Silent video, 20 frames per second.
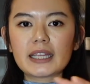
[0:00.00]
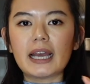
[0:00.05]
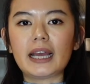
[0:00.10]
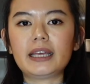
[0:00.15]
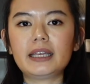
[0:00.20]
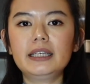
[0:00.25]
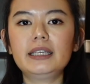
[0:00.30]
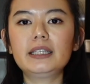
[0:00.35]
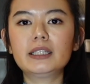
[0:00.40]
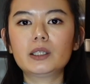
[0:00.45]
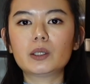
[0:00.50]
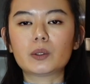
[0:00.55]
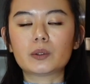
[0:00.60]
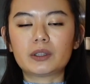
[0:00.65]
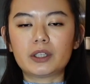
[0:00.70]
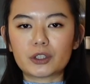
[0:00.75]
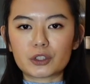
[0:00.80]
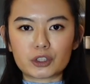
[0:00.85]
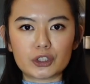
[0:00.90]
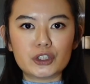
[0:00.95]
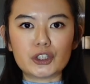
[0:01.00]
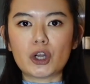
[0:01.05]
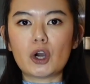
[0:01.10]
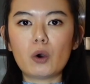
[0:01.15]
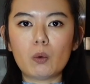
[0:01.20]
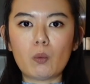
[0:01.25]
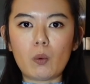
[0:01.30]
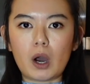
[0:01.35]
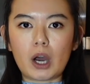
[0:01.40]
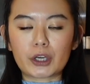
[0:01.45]
that hill, there's
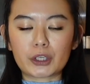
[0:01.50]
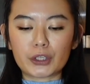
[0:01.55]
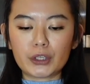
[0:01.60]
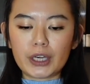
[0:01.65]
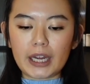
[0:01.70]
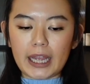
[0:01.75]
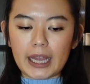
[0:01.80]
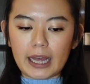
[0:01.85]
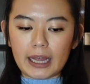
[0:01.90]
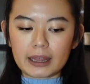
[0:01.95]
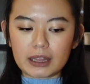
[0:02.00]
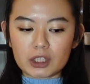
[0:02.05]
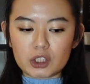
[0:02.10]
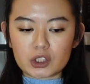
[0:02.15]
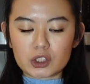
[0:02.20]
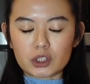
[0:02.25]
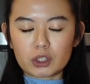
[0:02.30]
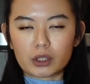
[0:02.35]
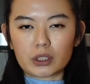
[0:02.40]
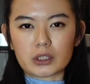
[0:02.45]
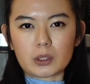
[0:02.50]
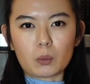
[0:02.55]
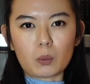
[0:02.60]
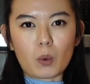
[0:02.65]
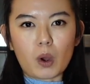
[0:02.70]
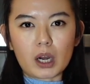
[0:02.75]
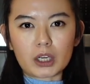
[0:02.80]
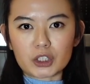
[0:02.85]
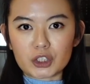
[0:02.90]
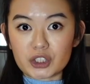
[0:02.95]
no water, and the
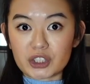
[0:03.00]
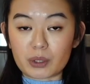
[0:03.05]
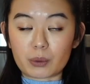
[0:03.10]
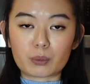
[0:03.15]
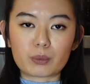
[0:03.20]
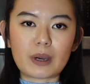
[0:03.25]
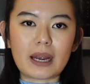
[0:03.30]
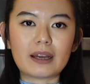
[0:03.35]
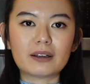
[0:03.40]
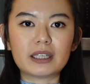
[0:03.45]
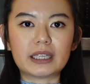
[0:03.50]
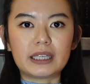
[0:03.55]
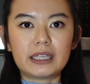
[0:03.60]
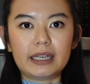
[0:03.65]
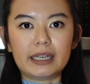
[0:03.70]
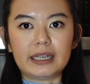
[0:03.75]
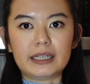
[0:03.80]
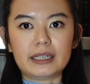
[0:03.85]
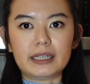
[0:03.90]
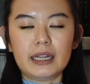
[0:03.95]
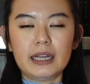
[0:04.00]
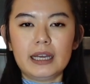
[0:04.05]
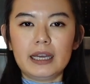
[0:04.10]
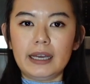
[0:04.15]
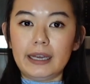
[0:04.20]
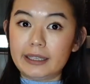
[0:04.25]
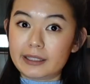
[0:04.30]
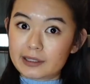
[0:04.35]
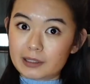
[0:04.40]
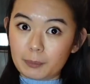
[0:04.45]
water surrounding it
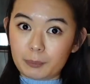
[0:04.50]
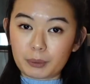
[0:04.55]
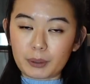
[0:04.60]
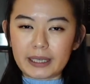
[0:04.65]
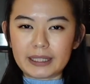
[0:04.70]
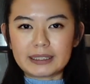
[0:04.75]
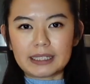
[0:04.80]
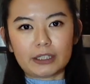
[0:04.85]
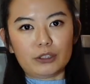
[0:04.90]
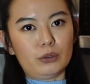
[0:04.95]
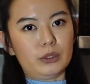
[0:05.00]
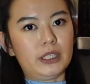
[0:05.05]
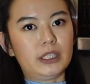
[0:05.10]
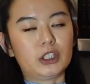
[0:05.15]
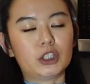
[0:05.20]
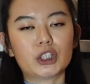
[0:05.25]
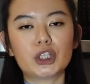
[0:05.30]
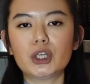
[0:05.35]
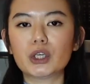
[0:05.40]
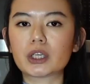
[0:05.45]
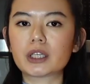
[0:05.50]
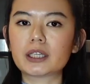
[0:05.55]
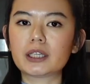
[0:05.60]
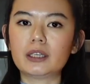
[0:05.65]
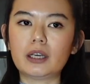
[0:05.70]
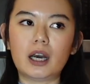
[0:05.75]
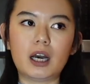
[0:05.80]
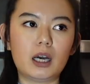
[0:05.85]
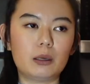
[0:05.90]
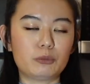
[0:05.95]
is the place that you can cook
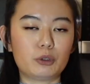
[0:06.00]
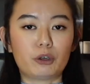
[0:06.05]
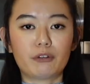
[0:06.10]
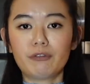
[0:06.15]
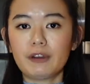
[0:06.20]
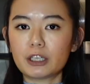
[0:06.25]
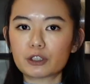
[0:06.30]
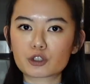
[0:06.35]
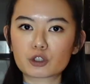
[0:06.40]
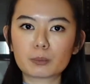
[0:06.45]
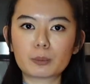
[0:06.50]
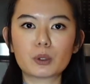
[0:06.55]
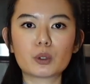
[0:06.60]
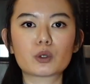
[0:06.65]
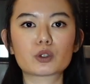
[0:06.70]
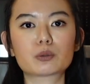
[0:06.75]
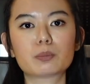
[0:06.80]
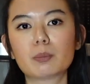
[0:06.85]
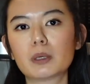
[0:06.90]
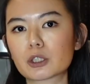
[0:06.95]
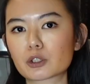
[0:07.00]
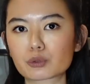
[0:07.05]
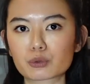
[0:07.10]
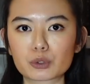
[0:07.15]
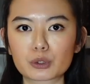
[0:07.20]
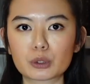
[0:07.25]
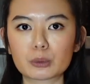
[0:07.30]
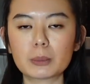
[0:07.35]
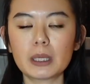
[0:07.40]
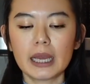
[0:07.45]
your vegetables,
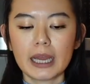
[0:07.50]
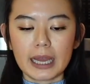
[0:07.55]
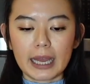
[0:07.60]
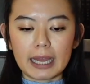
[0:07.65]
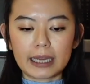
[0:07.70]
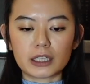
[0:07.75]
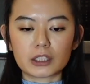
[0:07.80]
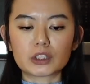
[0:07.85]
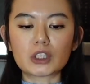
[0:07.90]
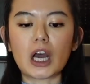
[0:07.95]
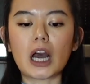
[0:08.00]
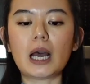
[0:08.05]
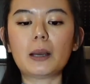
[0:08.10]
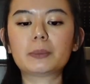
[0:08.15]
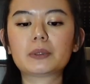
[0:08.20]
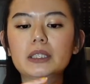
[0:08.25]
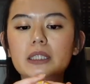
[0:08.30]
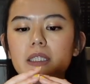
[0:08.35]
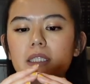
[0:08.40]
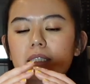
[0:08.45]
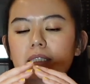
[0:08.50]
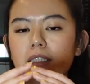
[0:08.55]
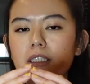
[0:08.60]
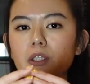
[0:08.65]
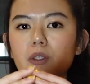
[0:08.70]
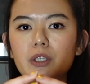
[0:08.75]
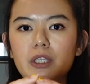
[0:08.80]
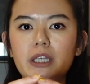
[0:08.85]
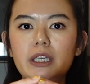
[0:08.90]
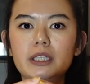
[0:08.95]
mushroom, and atop the
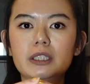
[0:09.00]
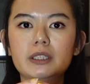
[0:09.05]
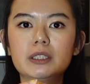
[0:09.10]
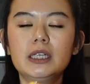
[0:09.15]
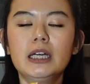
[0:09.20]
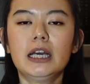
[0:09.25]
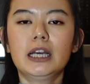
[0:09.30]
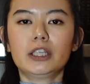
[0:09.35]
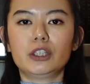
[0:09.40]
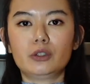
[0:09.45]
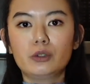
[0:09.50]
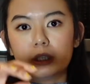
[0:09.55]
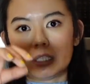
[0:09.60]
little hill, you